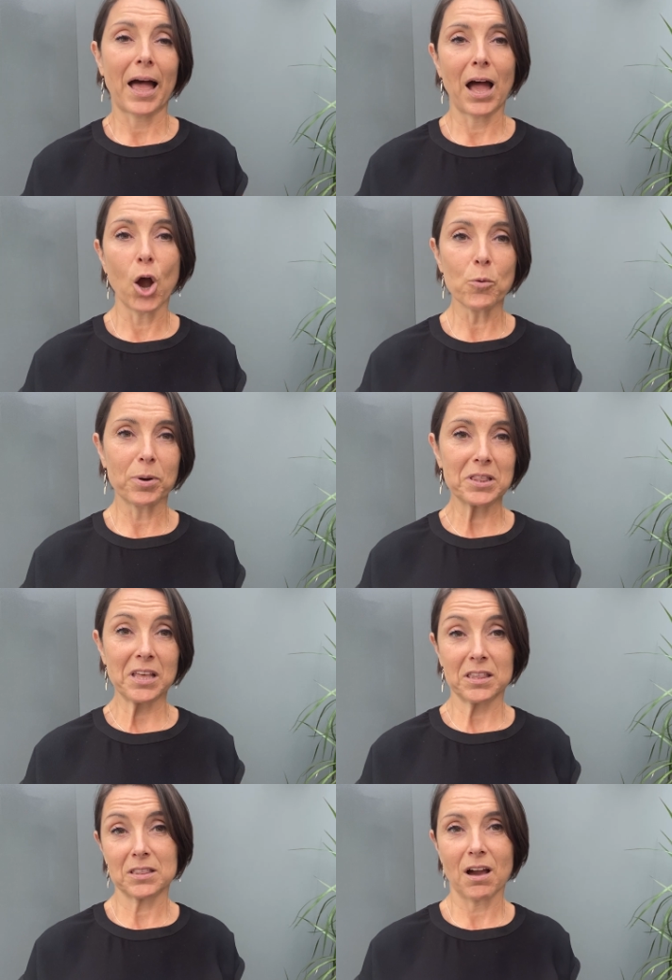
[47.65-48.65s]
open
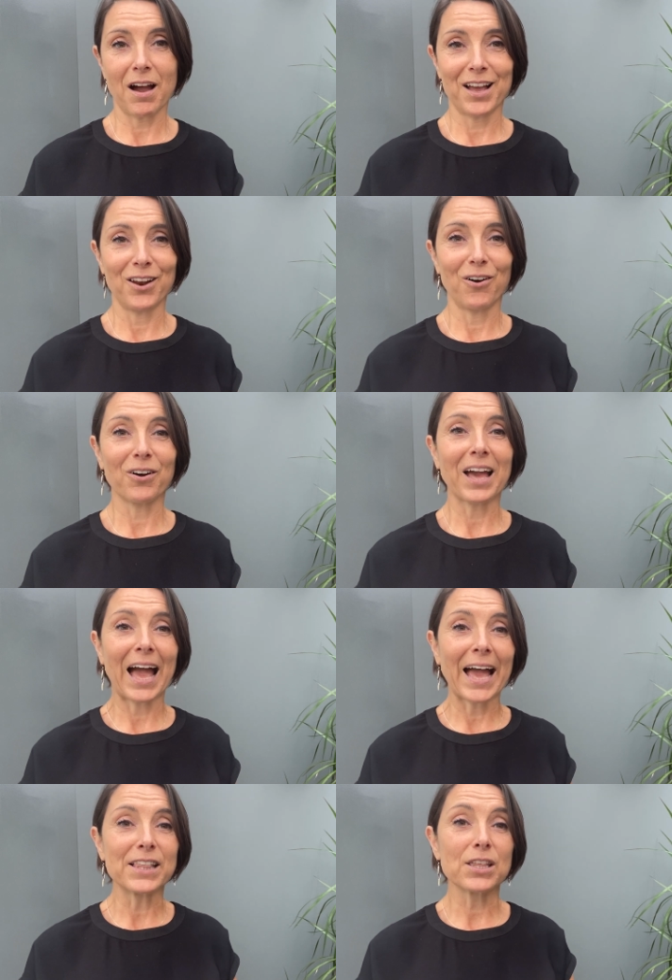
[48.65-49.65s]
dialogue
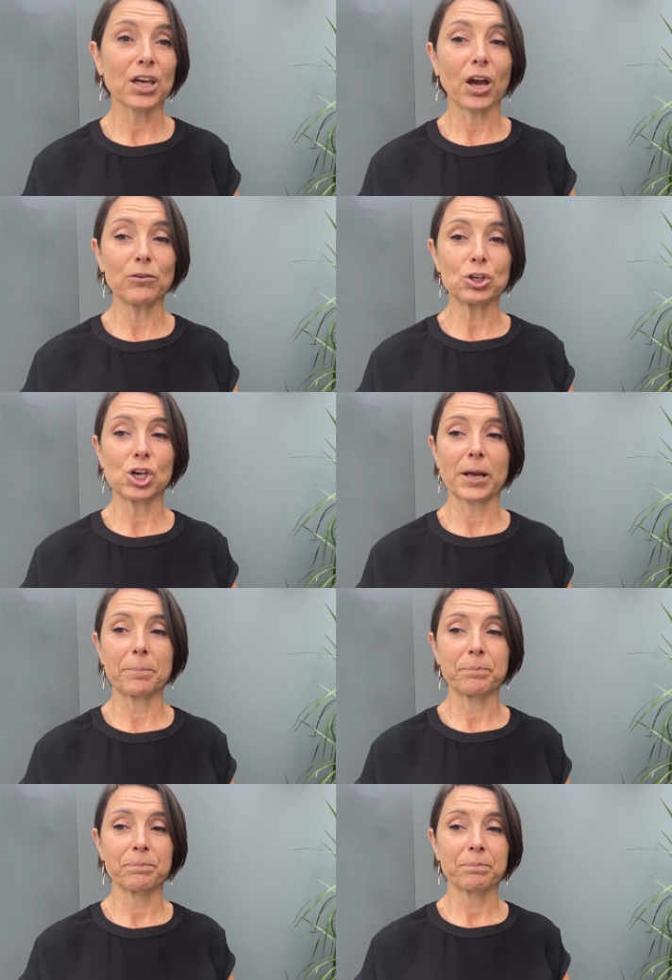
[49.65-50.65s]
and coaching?